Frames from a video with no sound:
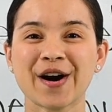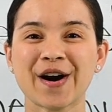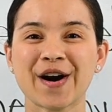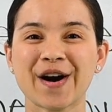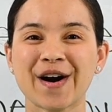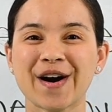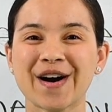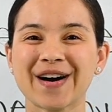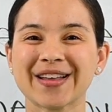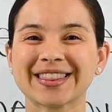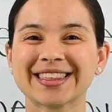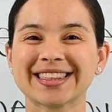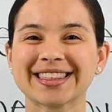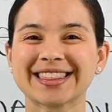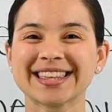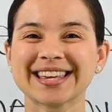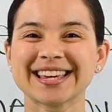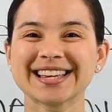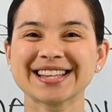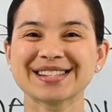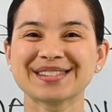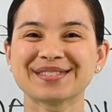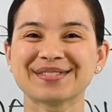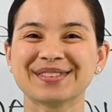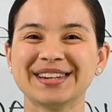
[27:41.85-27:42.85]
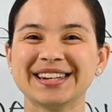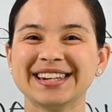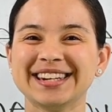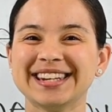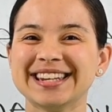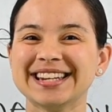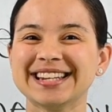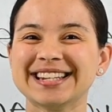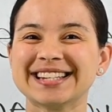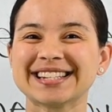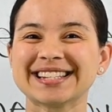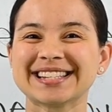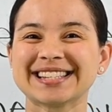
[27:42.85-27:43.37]
all the things we
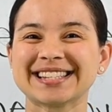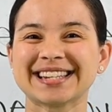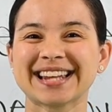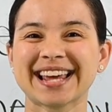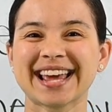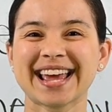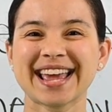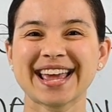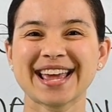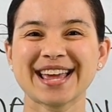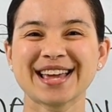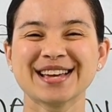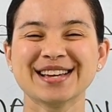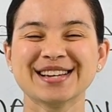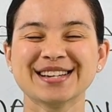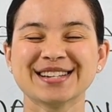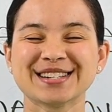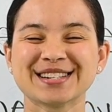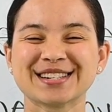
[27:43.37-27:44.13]
need to stay